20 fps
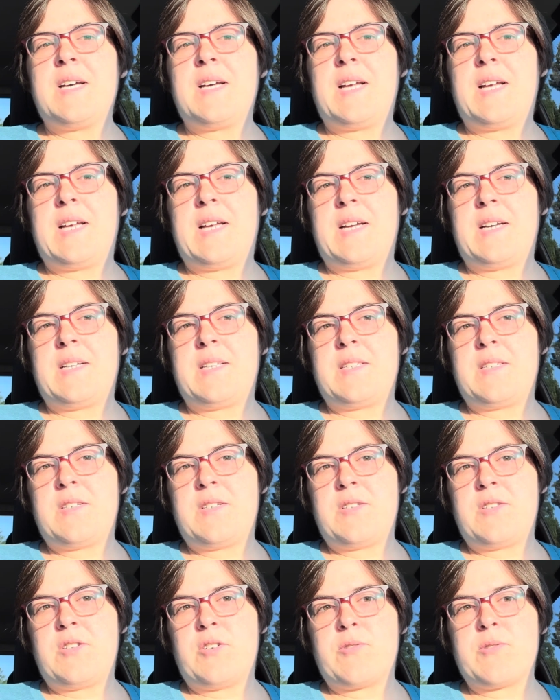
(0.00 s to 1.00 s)

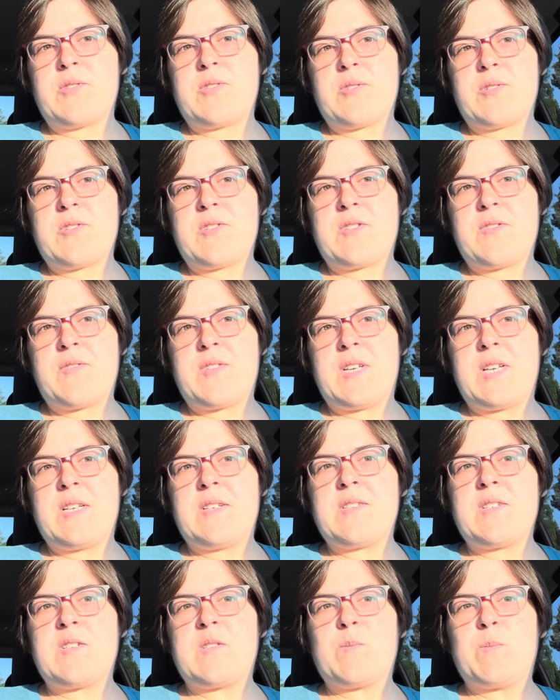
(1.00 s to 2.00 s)
and those sorts of
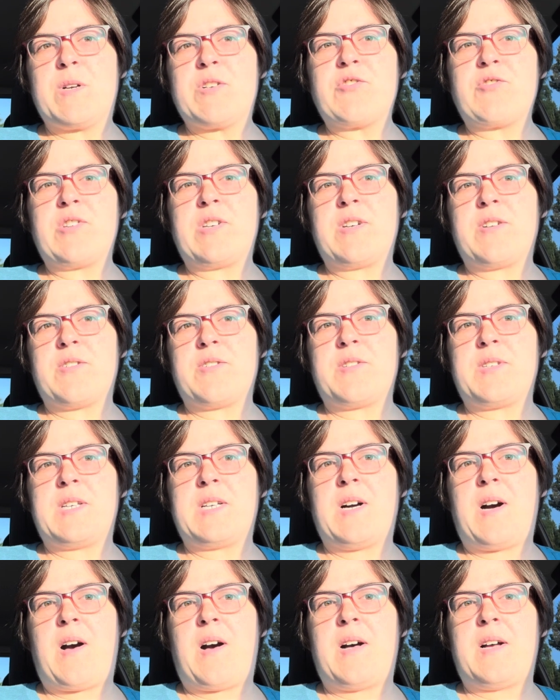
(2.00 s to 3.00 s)
things, especially early
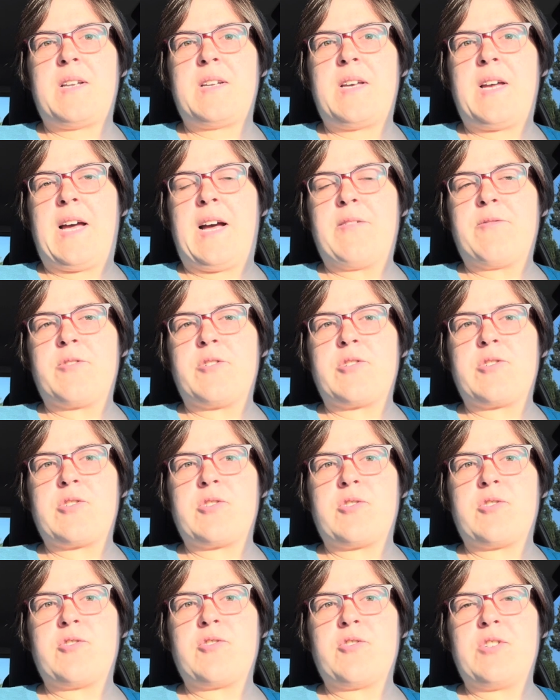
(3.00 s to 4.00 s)
on after
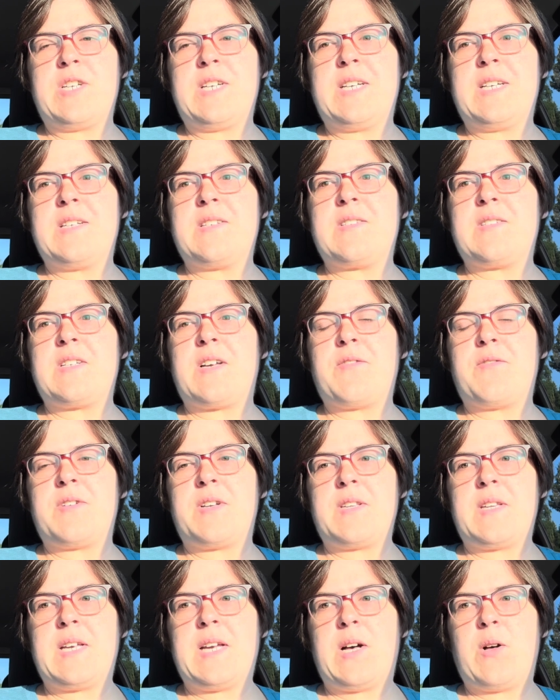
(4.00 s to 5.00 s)
surgery, is
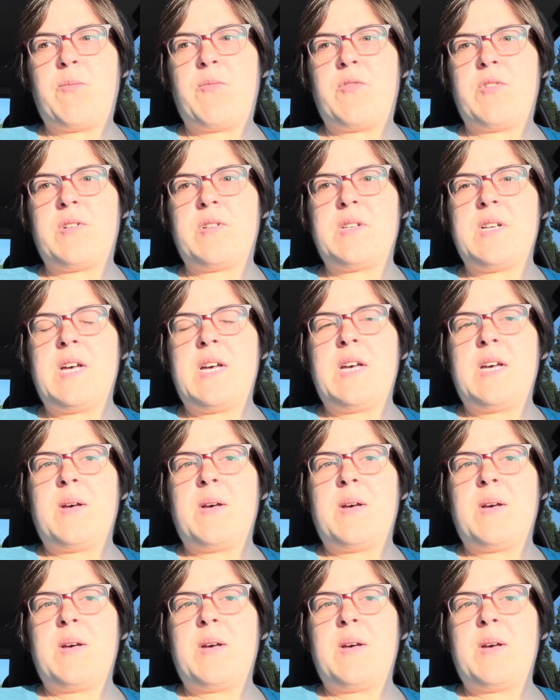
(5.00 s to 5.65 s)
definitely helpful,